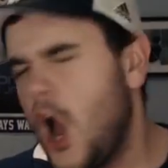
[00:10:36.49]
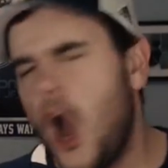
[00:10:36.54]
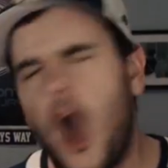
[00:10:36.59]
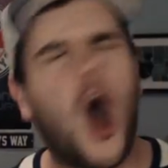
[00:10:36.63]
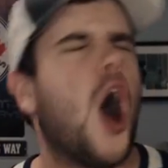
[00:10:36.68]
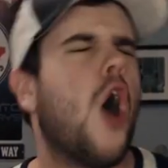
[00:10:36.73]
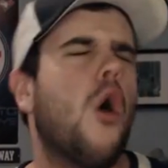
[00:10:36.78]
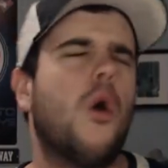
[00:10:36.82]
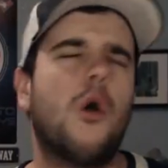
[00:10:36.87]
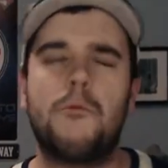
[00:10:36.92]

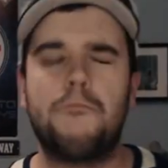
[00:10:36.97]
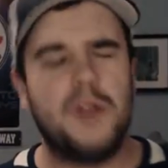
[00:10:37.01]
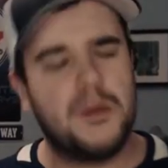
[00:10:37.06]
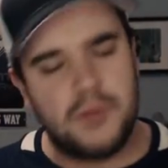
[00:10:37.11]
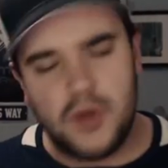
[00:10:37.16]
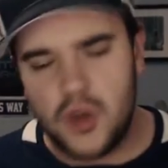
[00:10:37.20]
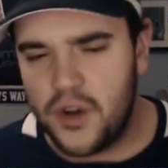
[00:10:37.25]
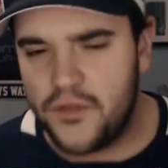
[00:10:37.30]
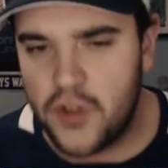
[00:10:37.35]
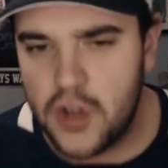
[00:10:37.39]
Oh, it would be
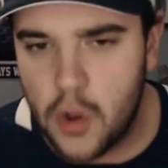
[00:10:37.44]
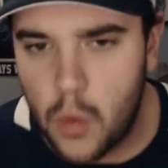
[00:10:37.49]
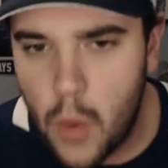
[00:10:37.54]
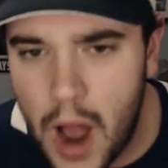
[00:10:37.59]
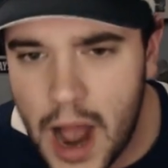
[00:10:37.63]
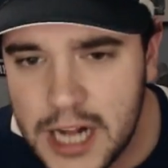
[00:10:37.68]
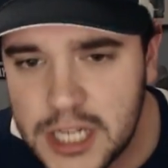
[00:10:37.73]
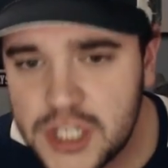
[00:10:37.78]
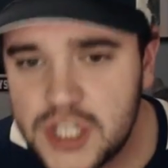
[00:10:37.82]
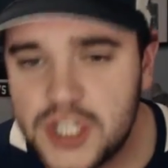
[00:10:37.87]
beautiful to
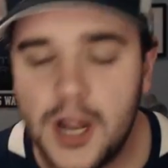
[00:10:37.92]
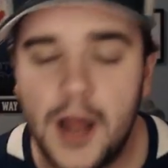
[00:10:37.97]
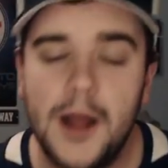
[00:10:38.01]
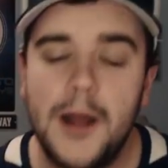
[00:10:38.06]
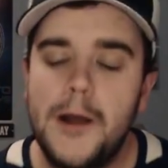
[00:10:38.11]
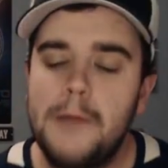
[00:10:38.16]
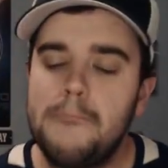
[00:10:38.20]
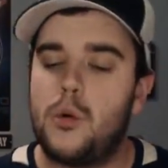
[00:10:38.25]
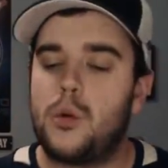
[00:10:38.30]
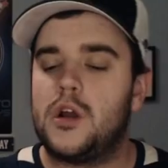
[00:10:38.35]
watch,
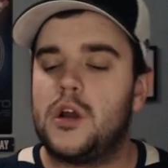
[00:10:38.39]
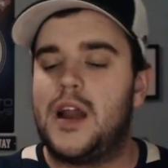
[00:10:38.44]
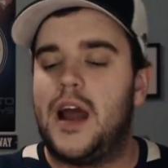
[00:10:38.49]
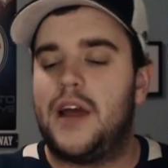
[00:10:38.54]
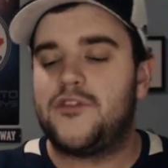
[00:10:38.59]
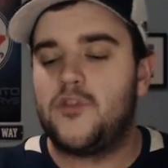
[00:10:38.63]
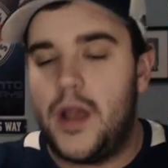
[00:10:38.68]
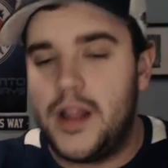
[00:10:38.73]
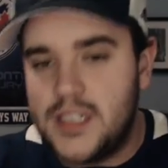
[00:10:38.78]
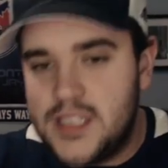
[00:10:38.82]
but we're going to
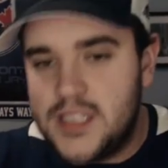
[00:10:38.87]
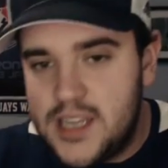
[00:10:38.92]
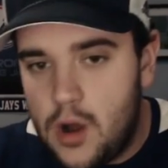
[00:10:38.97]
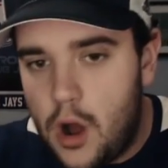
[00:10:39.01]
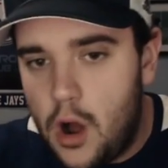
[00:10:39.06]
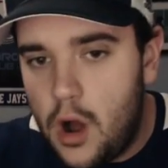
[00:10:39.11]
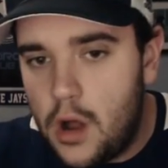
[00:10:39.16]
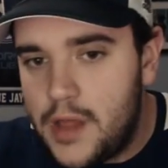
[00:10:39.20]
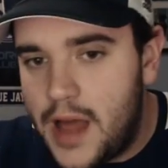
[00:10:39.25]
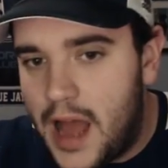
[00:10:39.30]
have to wait and see how
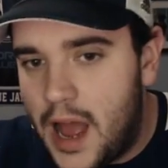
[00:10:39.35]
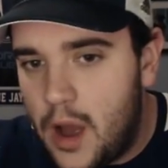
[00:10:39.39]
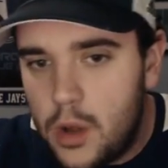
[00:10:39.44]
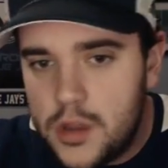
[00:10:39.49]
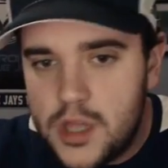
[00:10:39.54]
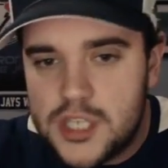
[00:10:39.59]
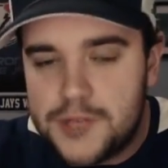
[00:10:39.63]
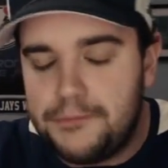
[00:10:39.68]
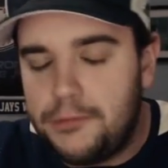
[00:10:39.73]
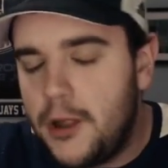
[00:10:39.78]
all, how all
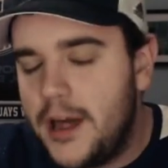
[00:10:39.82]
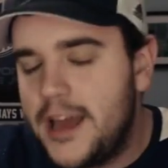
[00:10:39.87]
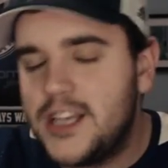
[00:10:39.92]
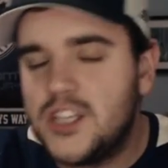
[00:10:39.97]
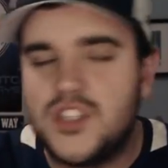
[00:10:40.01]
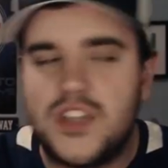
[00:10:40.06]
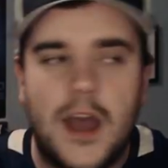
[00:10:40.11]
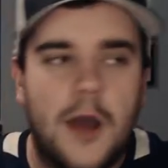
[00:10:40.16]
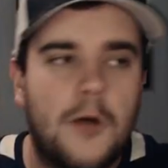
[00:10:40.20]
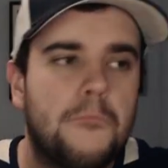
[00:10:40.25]
this
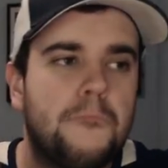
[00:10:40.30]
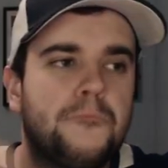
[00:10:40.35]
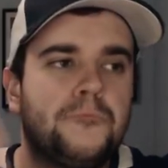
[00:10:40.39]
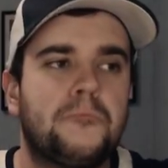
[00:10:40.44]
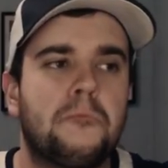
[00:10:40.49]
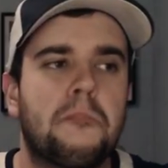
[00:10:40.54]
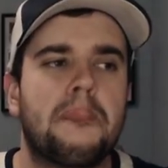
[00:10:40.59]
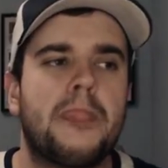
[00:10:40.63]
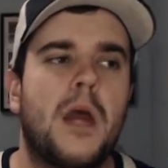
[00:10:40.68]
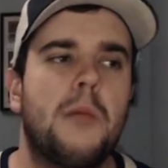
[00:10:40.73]
plays out
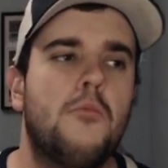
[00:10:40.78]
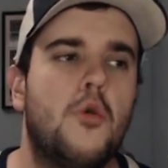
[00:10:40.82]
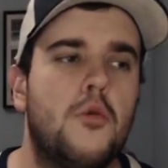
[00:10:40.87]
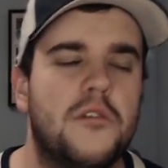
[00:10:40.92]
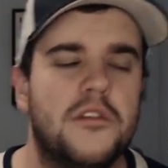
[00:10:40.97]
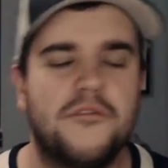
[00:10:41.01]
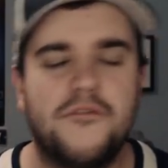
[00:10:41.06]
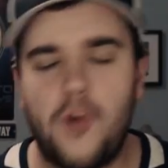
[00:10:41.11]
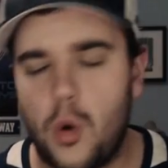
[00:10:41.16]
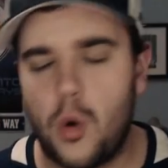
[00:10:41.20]

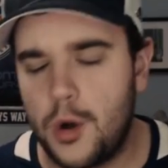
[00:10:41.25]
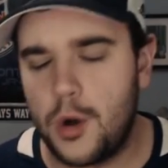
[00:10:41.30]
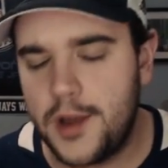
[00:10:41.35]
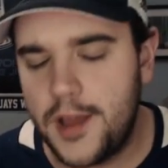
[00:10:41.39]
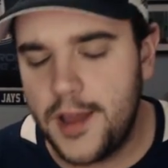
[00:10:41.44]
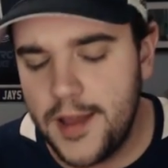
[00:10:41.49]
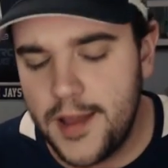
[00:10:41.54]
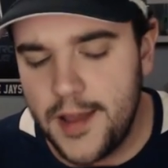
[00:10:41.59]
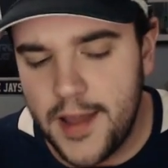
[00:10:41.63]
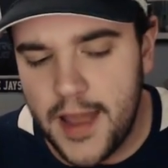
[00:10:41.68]
moving
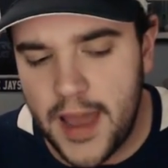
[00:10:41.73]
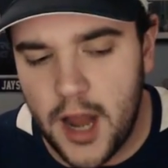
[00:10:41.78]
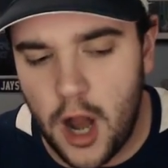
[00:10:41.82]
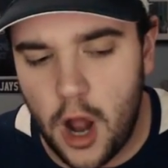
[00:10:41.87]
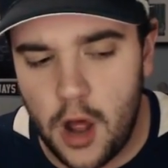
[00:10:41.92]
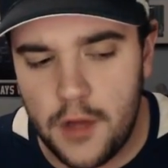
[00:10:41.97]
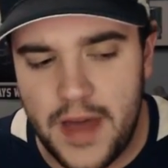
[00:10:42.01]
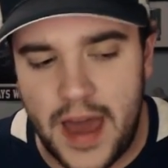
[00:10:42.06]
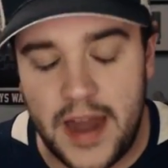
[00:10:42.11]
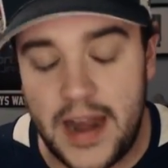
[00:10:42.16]
forward and
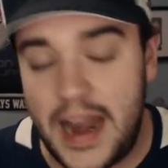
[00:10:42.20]
all that.